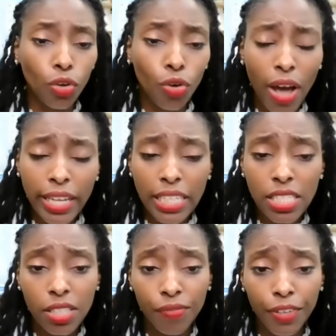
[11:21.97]
chronic
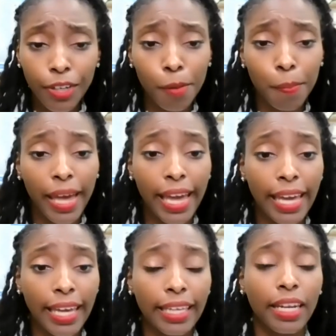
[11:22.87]
and severe
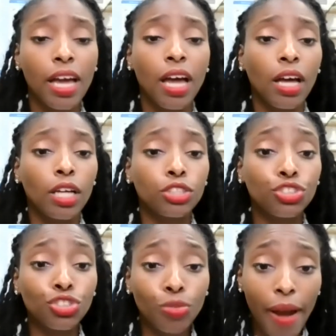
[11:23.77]
pain,
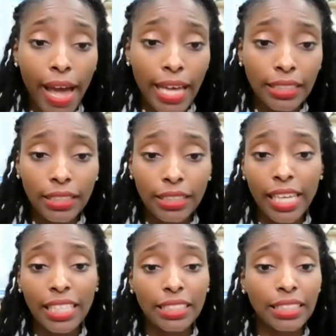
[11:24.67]
stress,
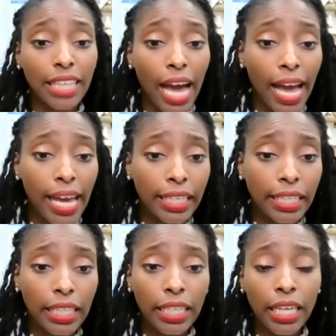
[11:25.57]

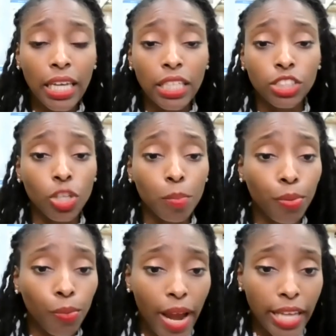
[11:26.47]
anxiety,
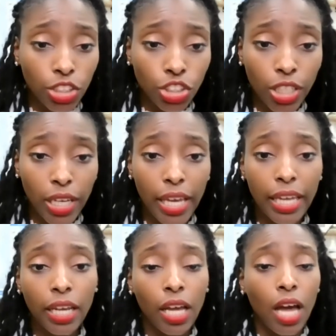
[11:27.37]

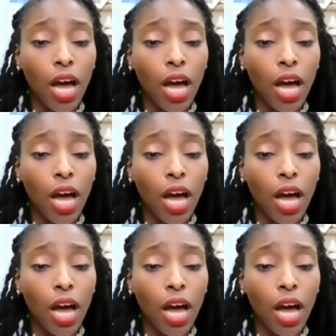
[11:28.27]
depression,